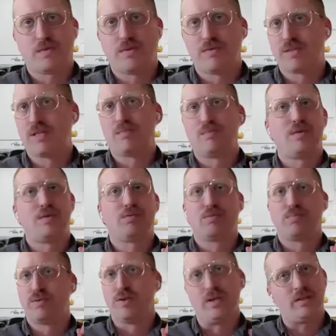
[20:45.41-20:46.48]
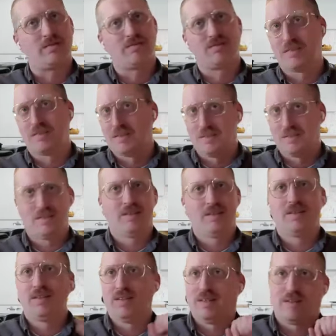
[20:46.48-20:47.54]
We've seen people put
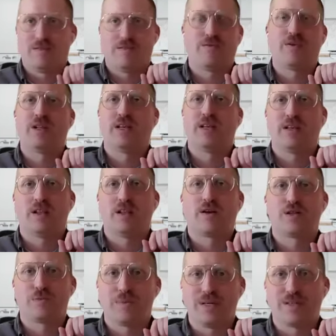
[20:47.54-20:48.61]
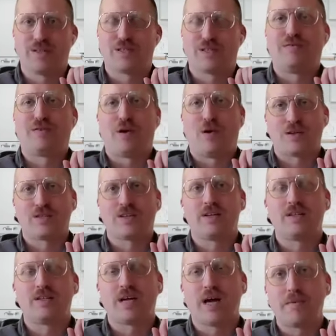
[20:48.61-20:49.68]
really large pieces of quartz
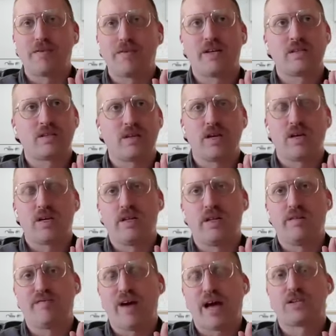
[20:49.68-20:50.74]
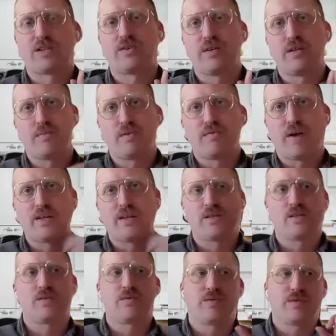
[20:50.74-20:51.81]
on top of these, and the factory provides
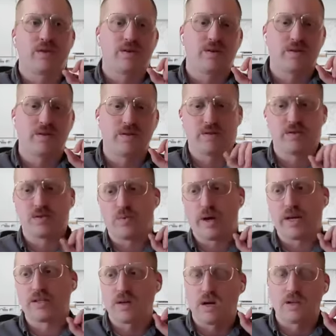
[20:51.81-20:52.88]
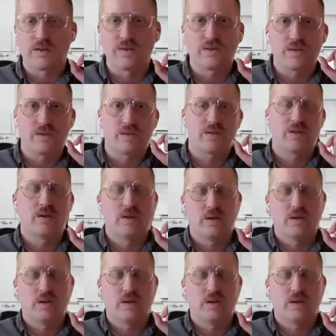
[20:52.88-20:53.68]
us with those weight tolerances.